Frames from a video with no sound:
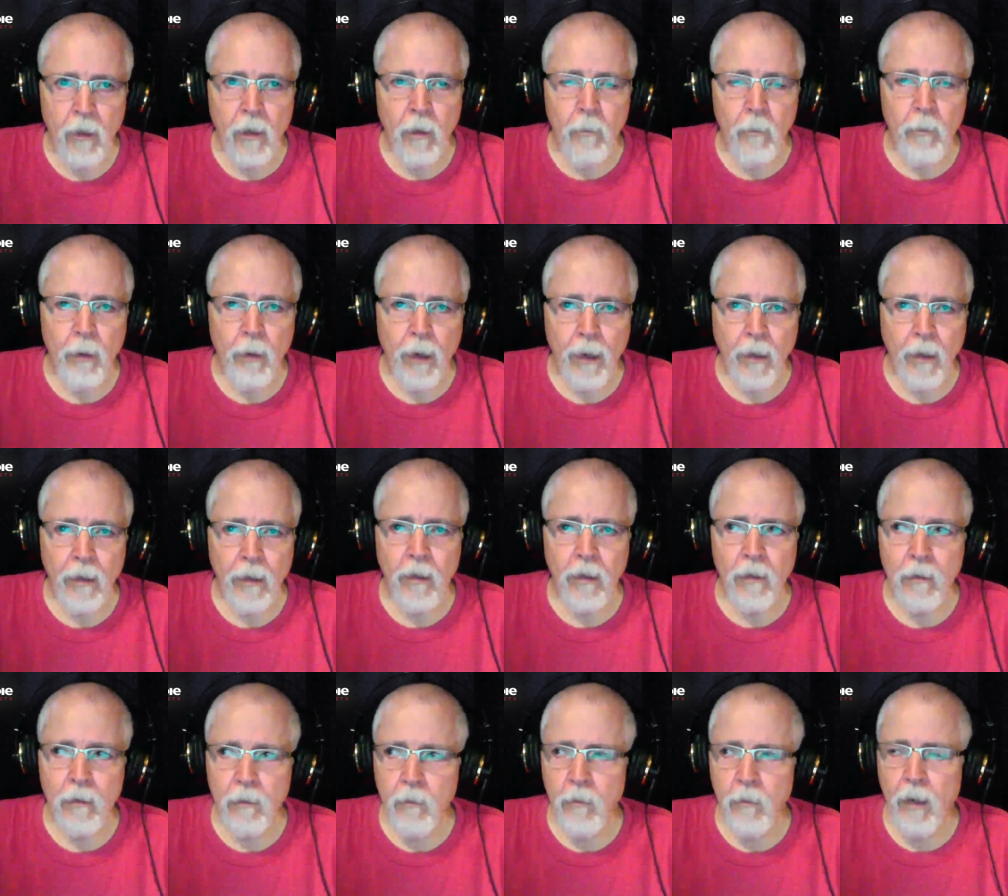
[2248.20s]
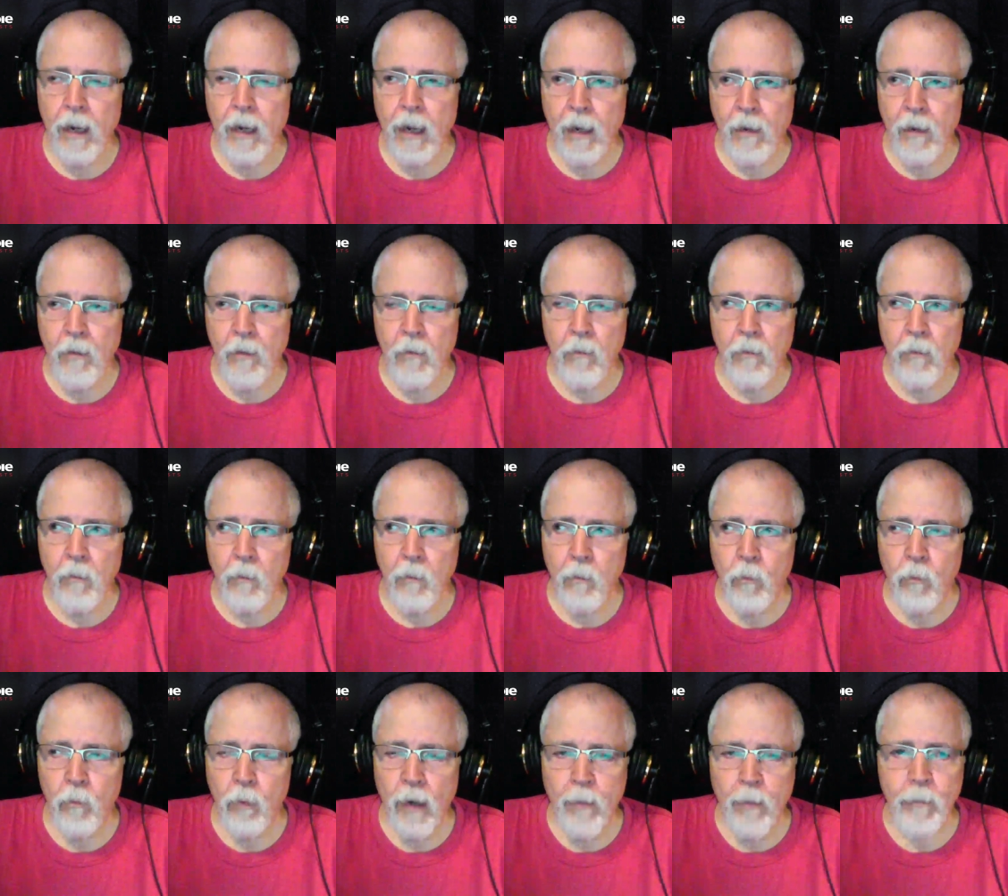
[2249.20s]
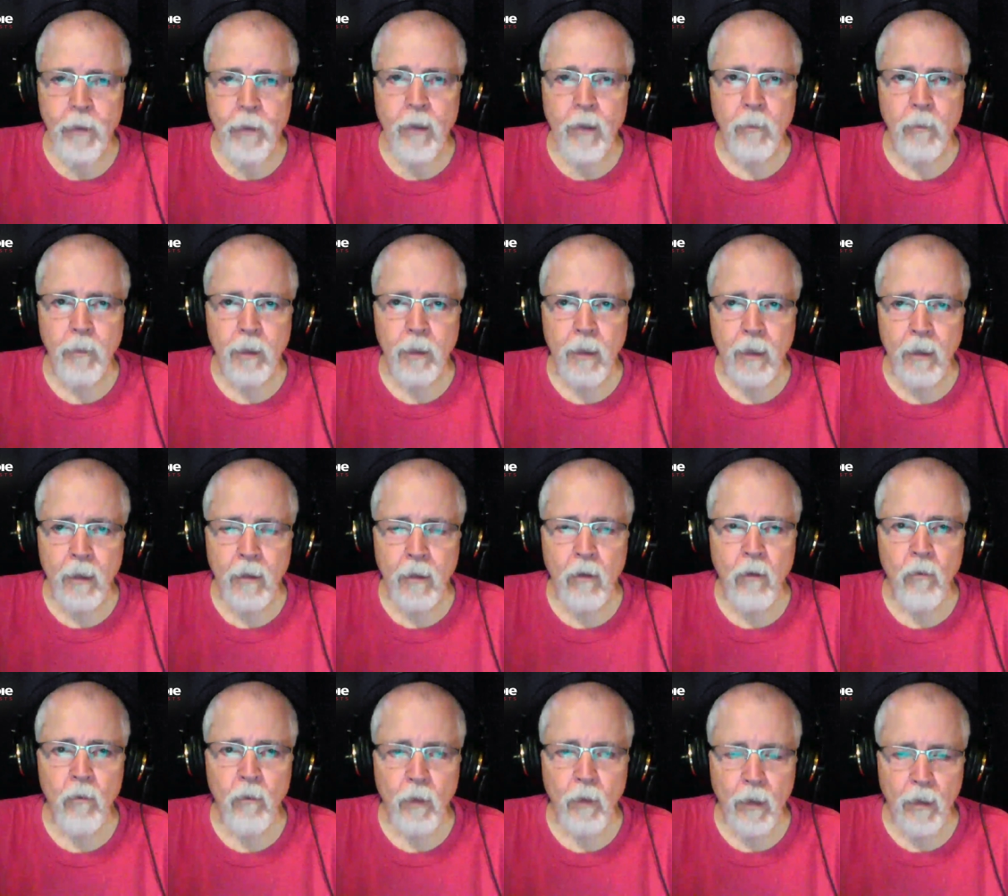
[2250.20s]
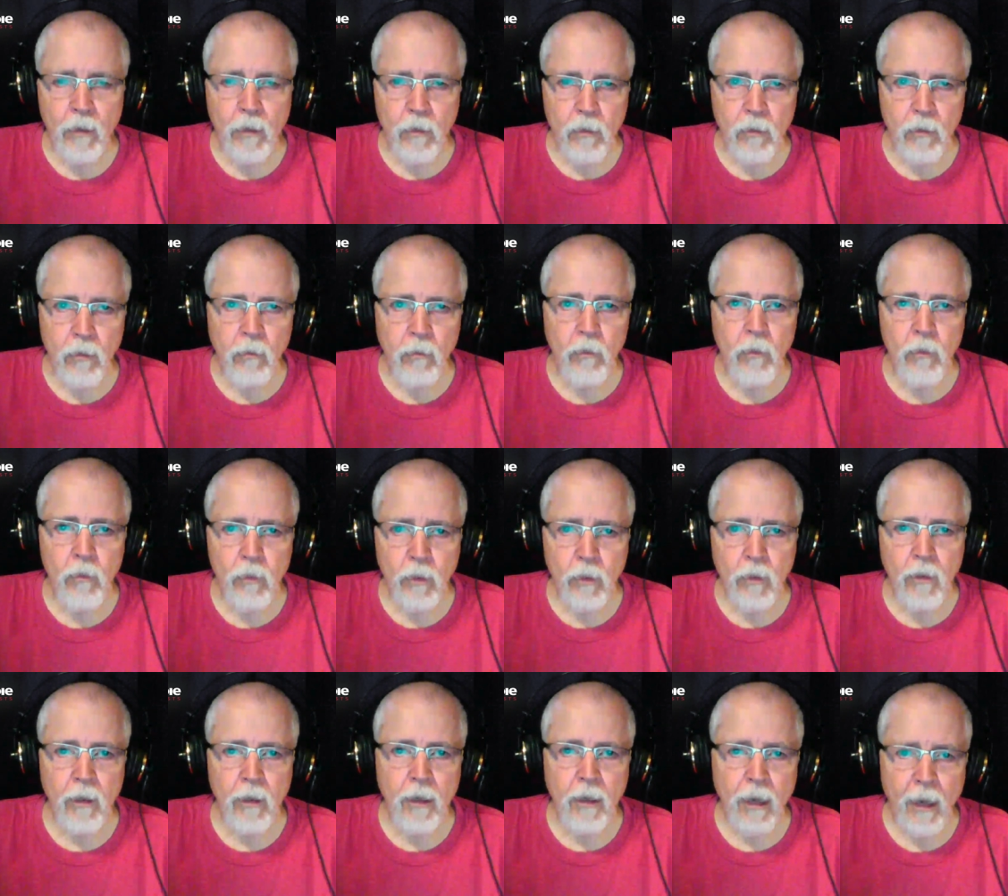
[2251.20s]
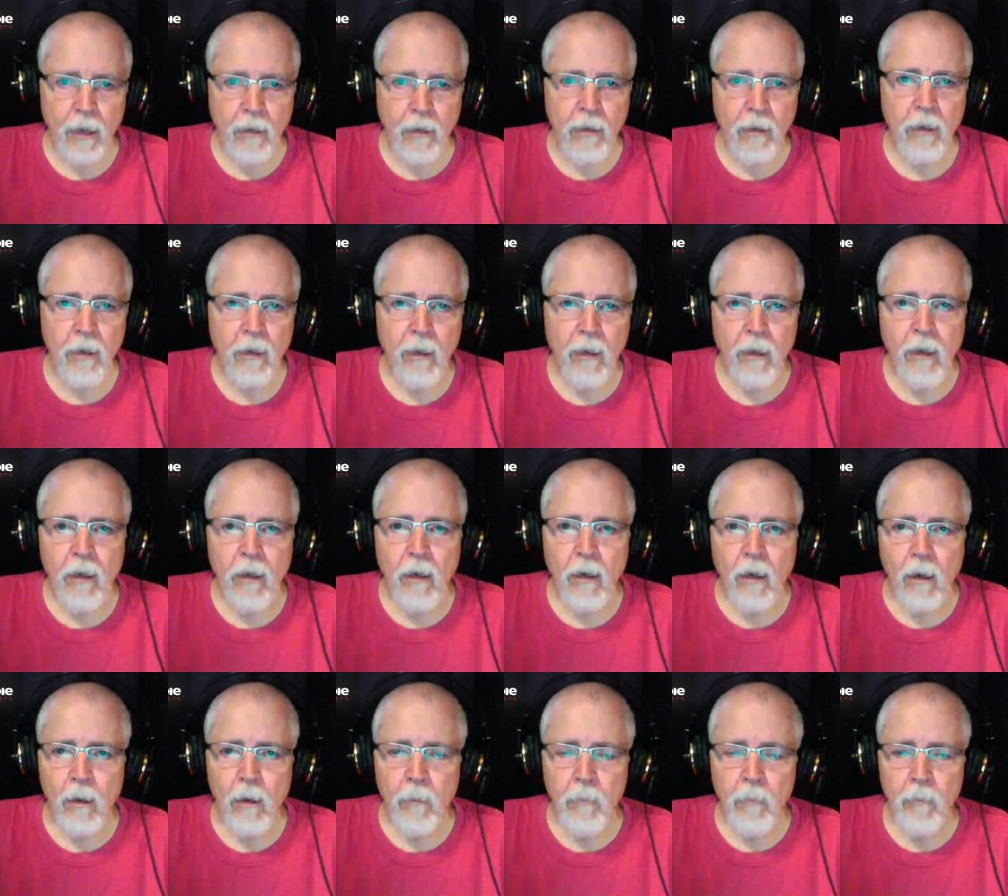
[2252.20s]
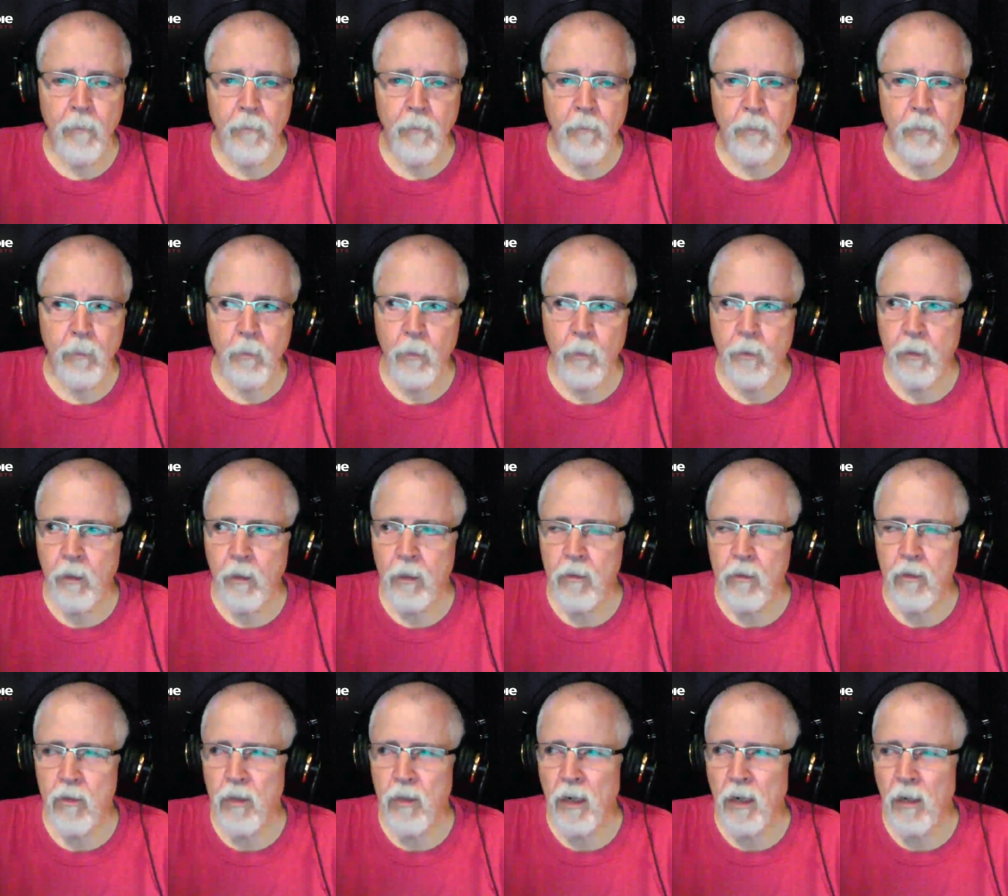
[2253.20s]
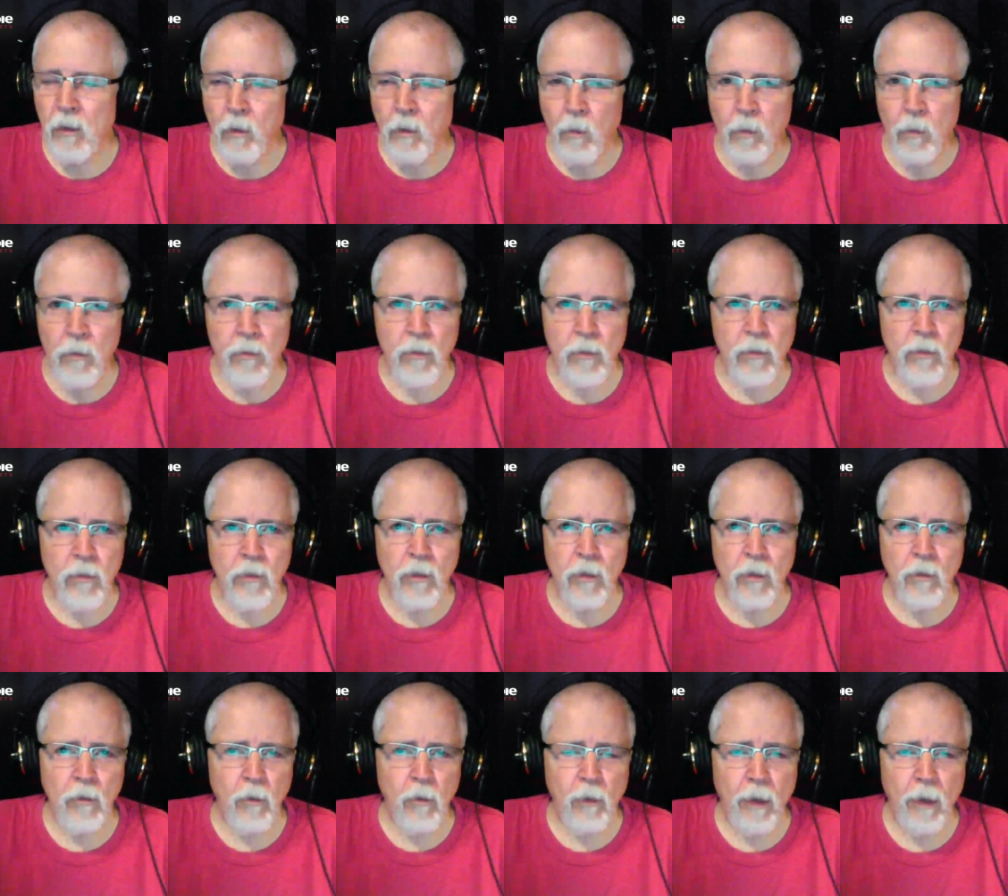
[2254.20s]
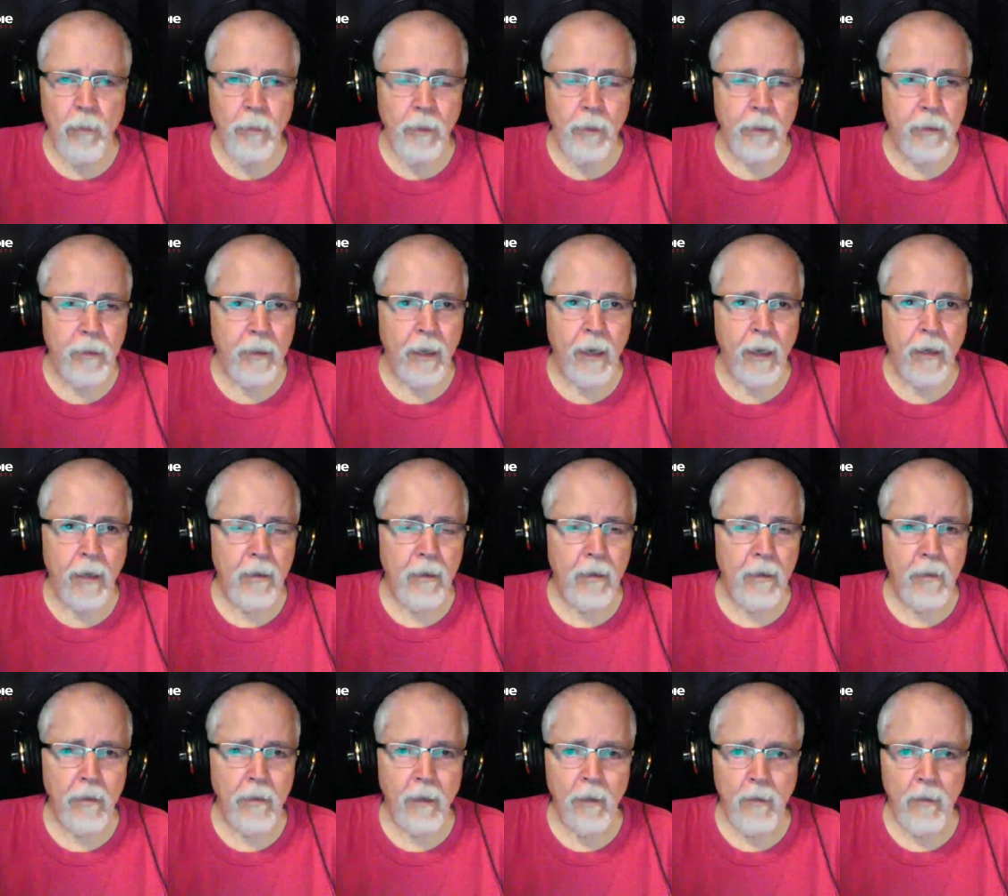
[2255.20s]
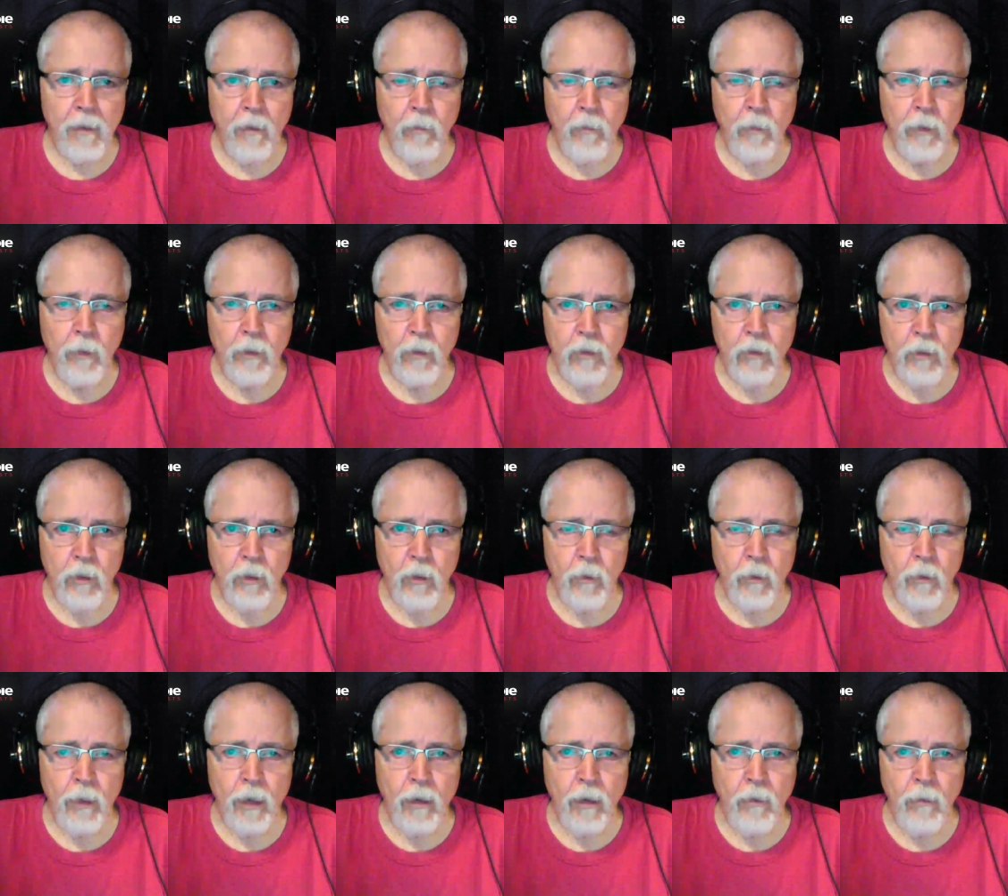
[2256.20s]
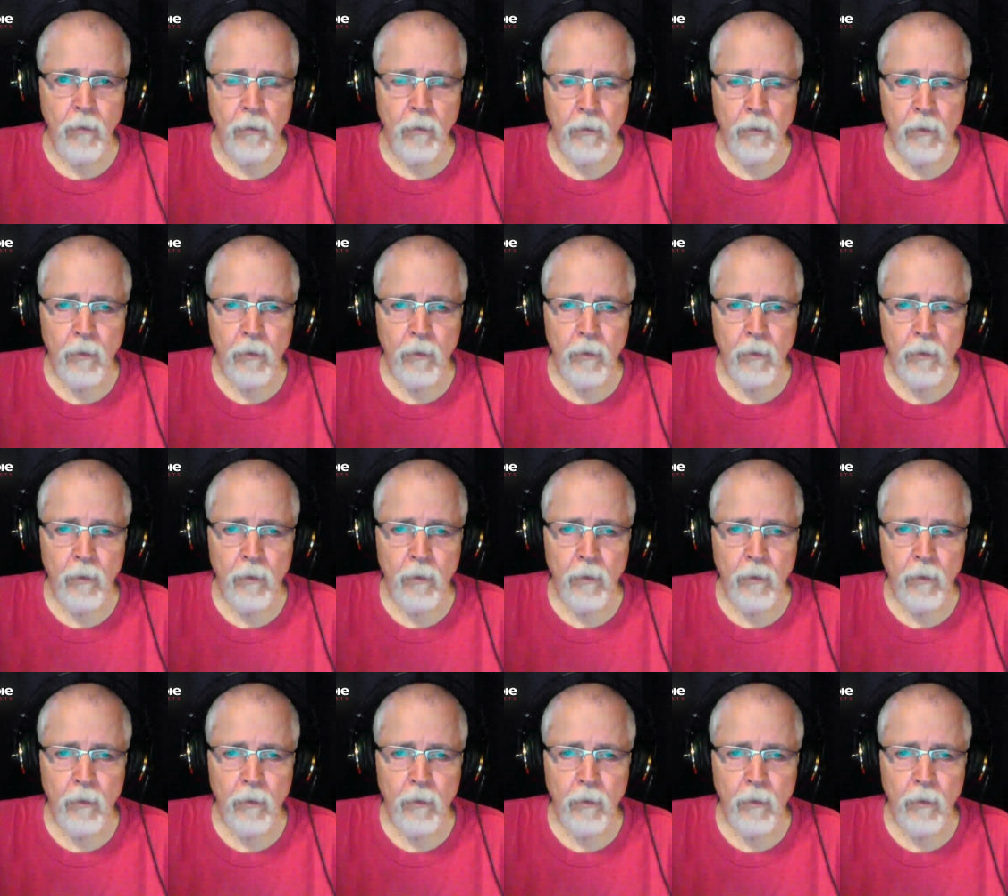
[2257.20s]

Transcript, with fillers: by eh, ramping up the inconvenience of using the net um, with consent notices and other crap like that that have really slowed down